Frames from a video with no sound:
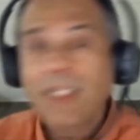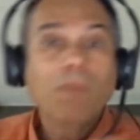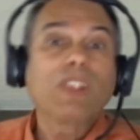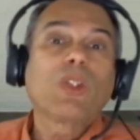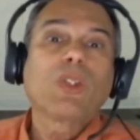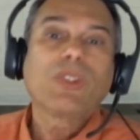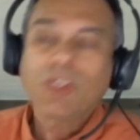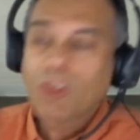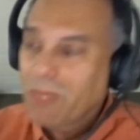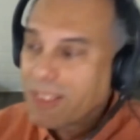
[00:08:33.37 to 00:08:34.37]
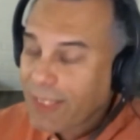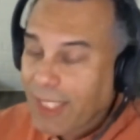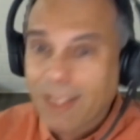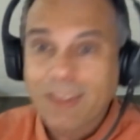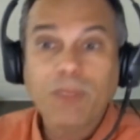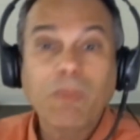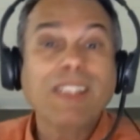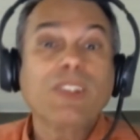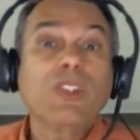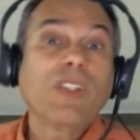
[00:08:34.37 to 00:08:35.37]
makes solar system, makes galaxies,
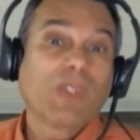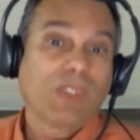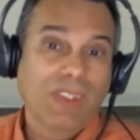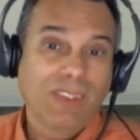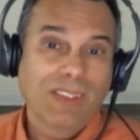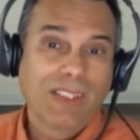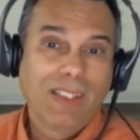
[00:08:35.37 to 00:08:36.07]
makes universes?